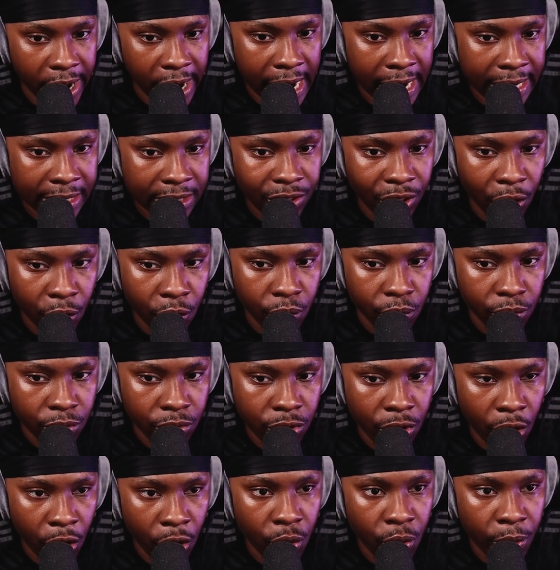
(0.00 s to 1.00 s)
I don't
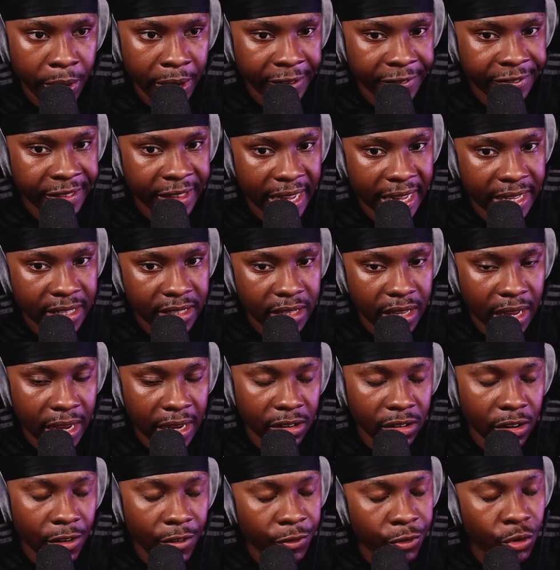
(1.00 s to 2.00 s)
know if that...
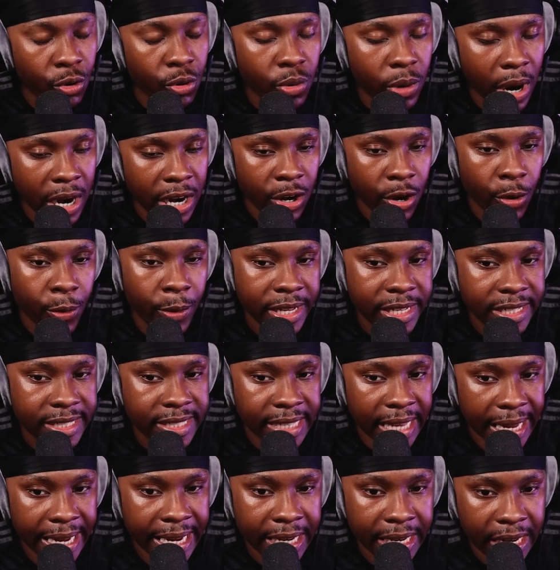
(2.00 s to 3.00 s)
Of course, I know he's
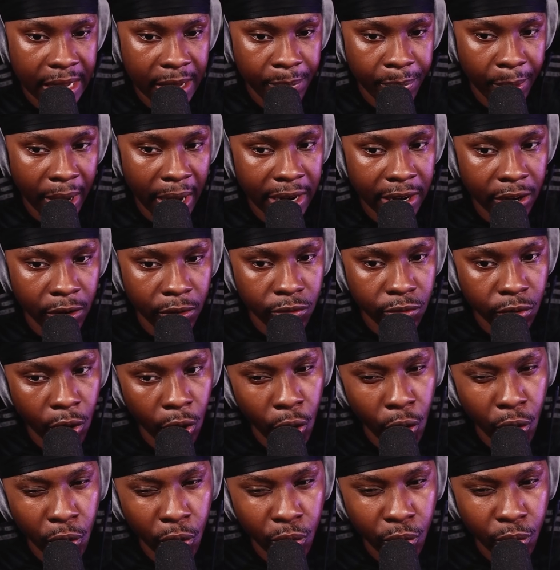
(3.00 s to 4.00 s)
saying it, but I don't
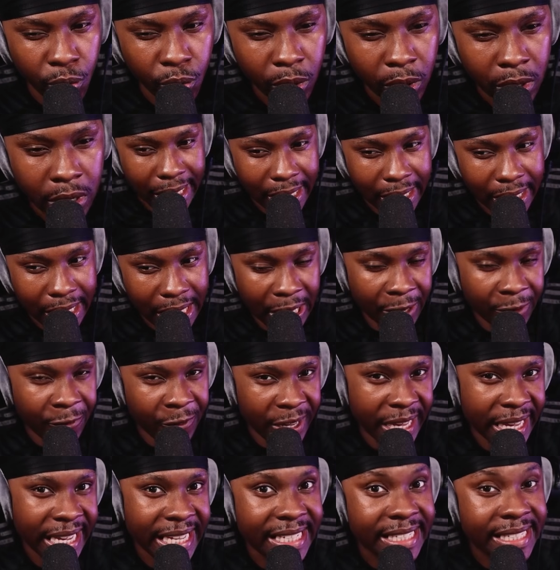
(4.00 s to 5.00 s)
know if
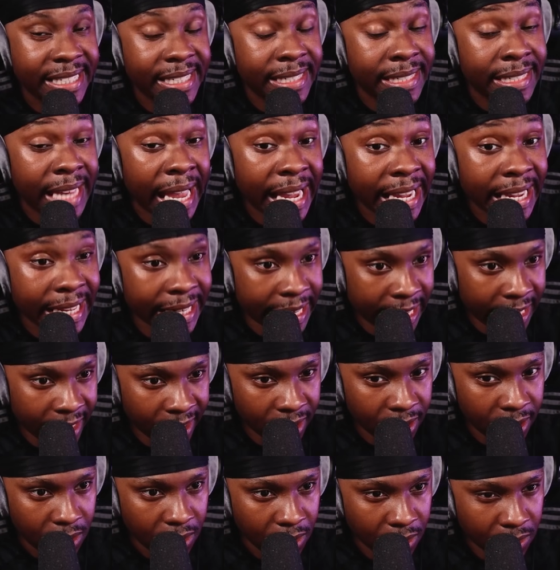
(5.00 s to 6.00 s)
he's saying it.
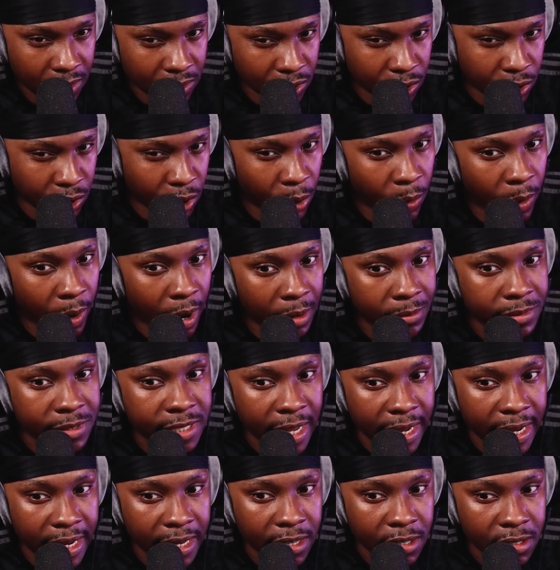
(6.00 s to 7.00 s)
Do you know what I'm
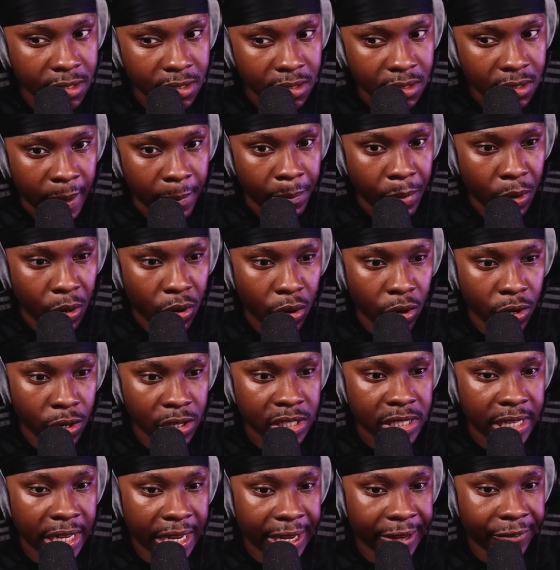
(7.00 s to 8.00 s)
saying?
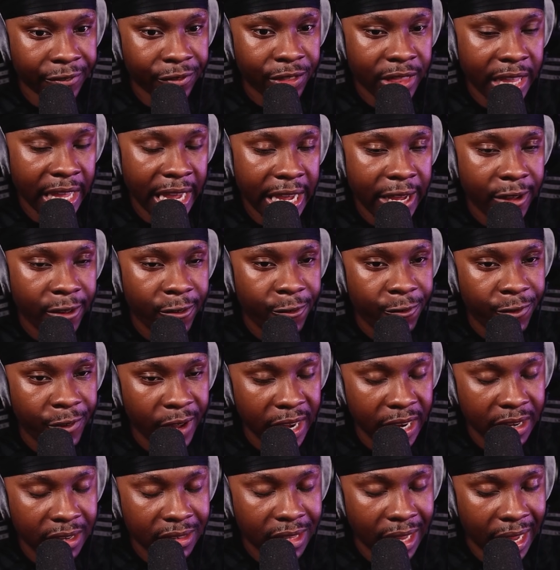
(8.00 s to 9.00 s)
Because if they
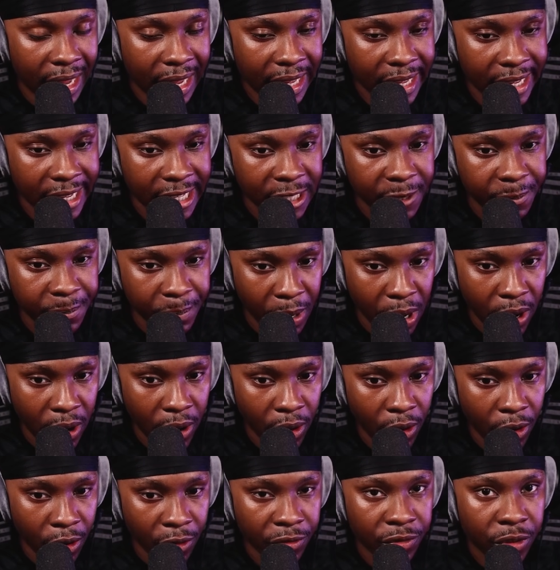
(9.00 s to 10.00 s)
think that he's
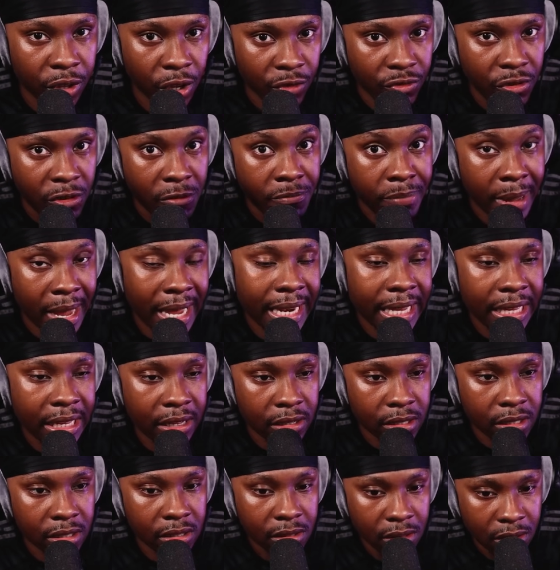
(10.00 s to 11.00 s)
part of the
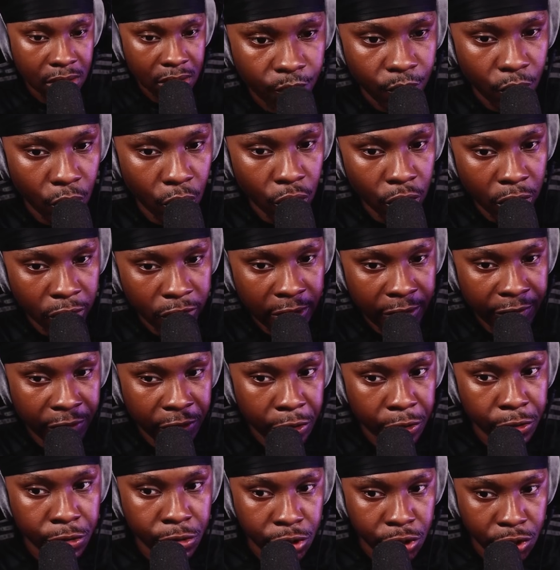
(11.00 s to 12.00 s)
rebellion or the
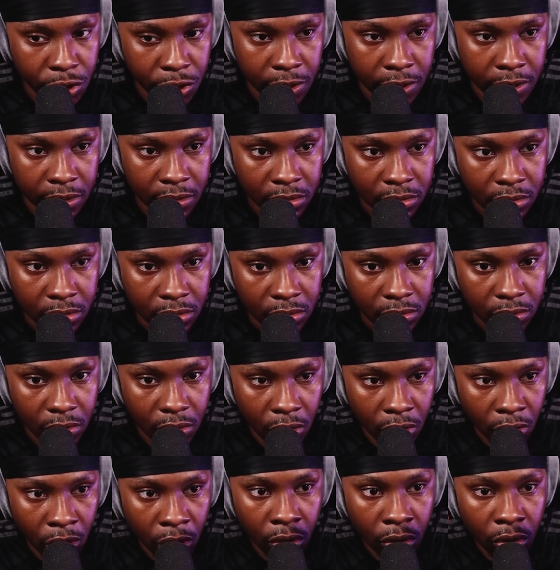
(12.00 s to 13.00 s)
revolution
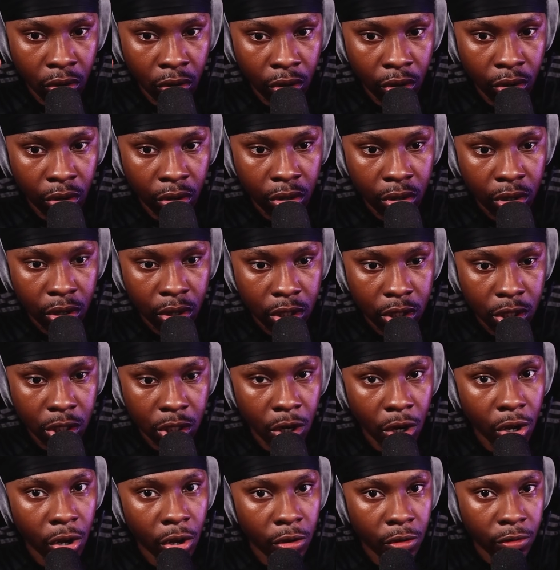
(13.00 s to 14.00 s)
or, you
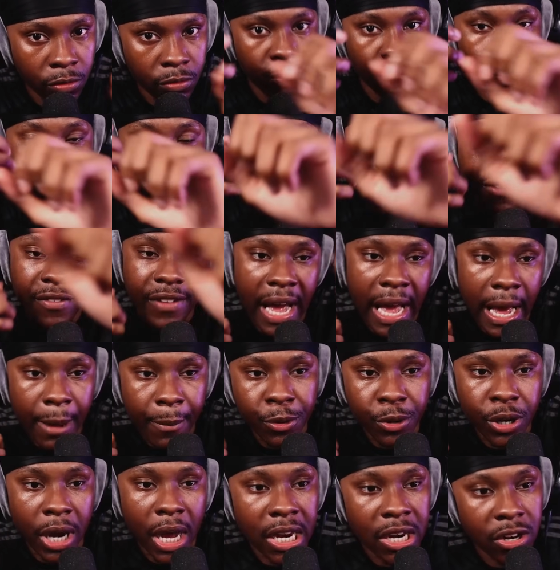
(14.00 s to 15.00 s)
know, whatever
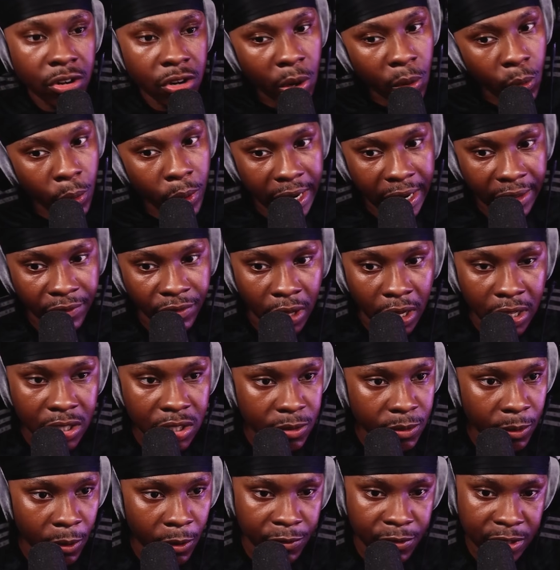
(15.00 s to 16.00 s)
happened, I don't know what they've done
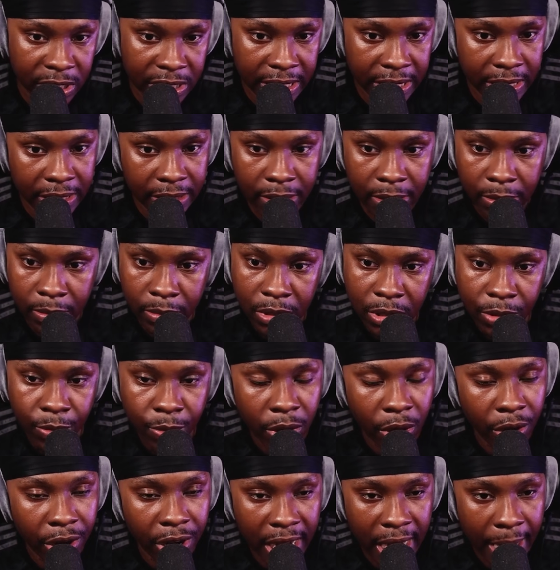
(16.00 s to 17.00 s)
to him. Obviously, we
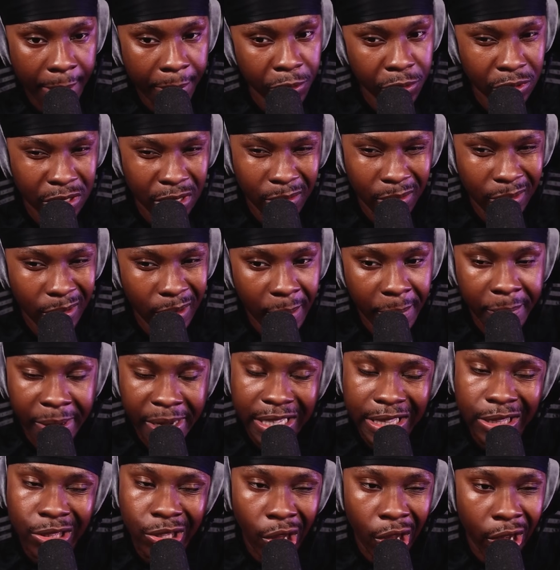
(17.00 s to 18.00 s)
know the capital's a
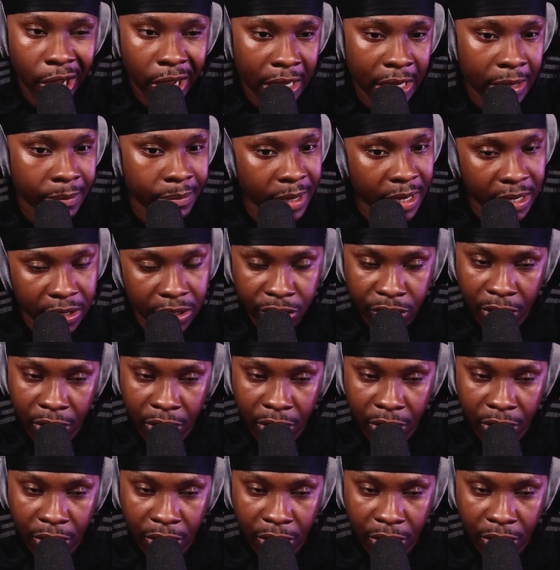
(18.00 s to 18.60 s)
bit dirty, a bit...